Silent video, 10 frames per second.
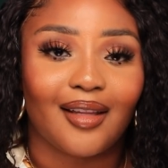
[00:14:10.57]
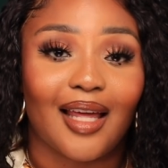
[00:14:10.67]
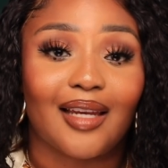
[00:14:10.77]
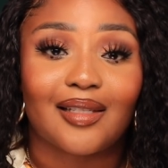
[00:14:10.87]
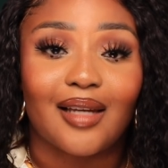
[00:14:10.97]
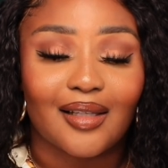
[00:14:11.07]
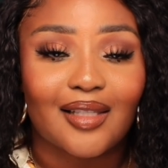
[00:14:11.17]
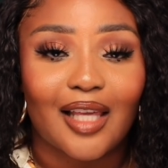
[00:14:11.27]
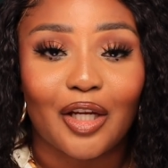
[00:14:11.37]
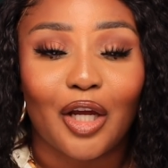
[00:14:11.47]
that is not
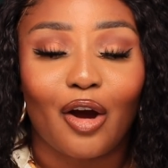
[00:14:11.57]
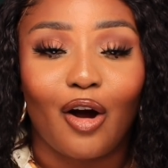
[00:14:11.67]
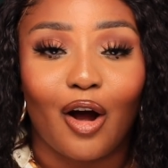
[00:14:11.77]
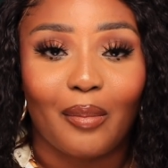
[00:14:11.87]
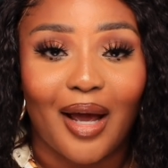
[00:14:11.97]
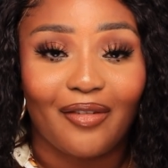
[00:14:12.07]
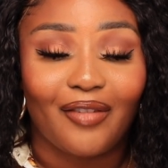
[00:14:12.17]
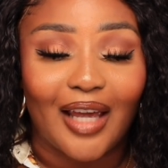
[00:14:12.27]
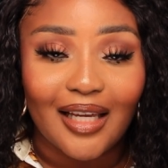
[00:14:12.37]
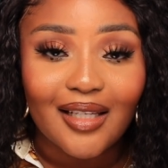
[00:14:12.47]
skincare on my
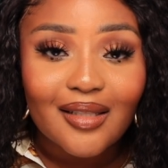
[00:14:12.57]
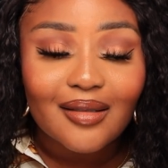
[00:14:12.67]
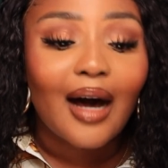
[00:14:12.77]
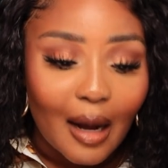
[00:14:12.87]
face,